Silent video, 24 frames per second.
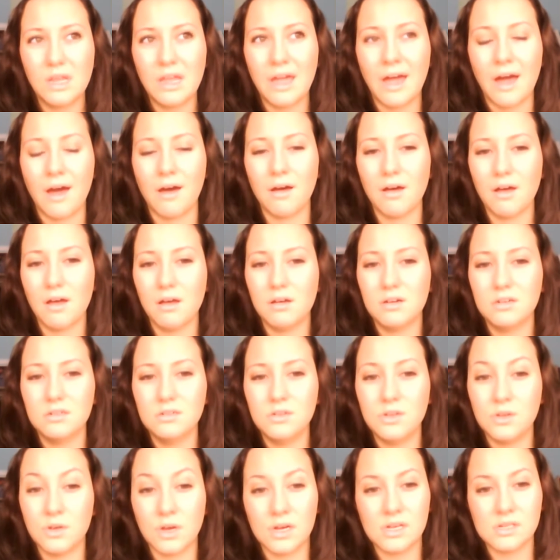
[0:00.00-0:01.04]
yeah,
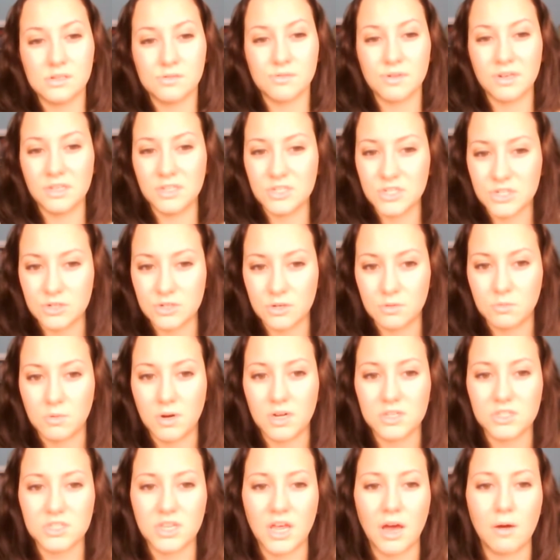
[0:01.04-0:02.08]
you guys really should
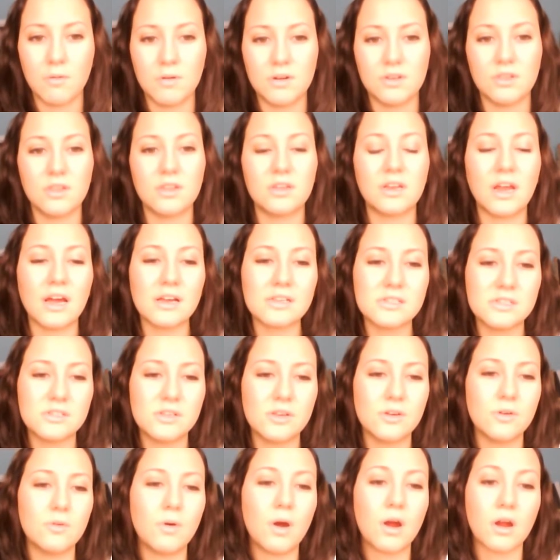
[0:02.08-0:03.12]
watch that one. The next
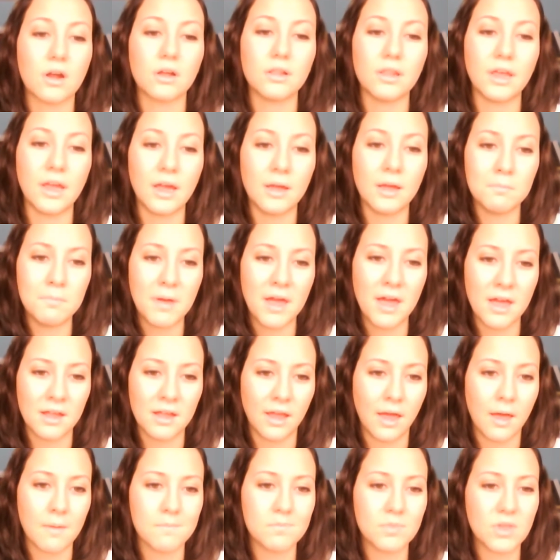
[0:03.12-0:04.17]
two are Glee and
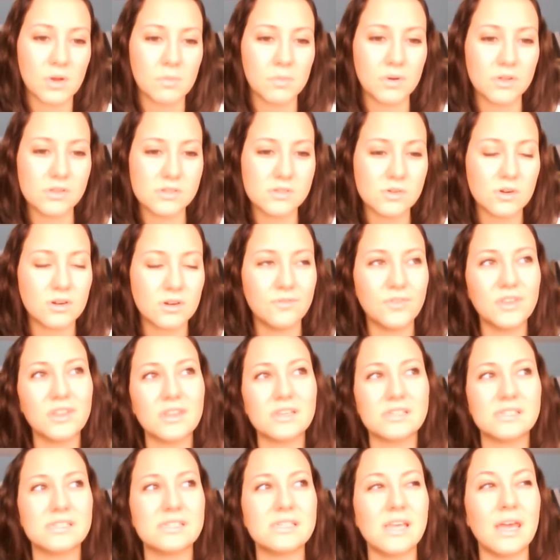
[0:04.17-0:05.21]
Pan Am. They're both sort of in
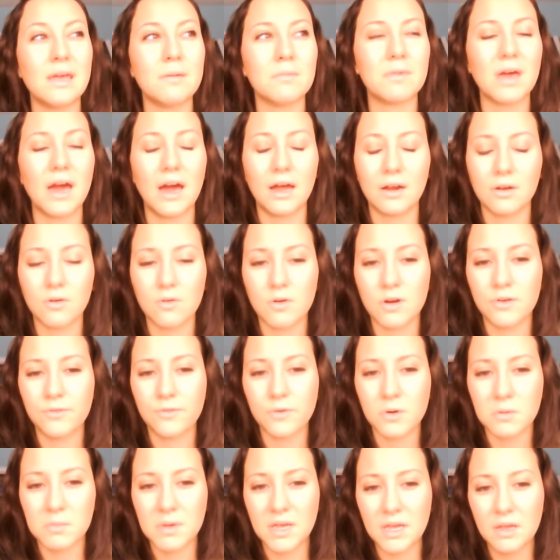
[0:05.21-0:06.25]
the same category
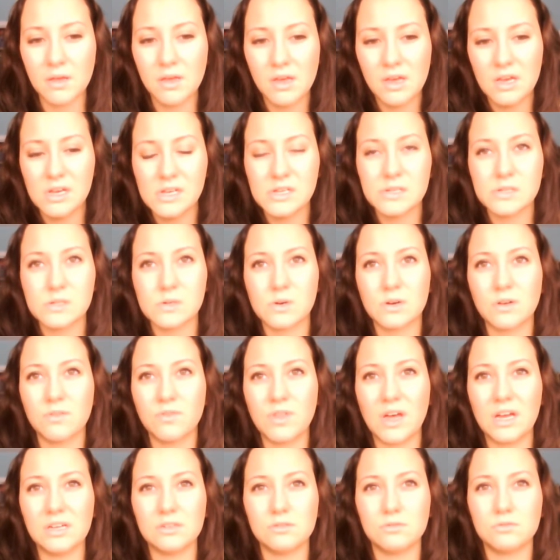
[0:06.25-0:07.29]
for me, sort of
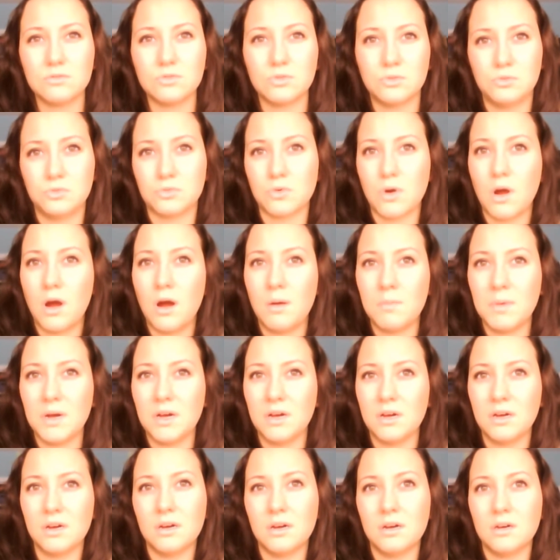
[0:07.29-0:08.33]
that
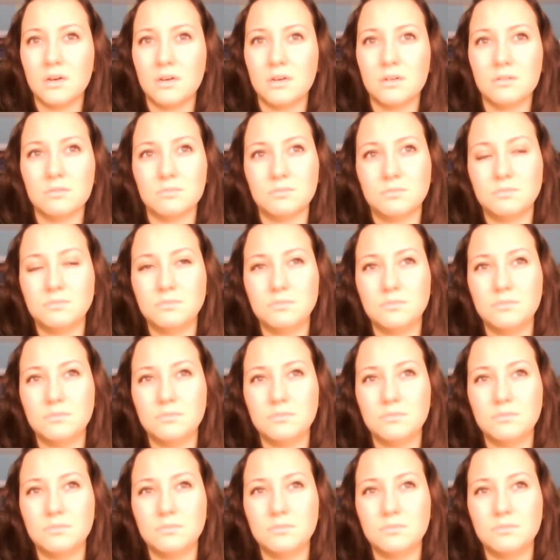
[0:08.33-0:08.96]
drama-ish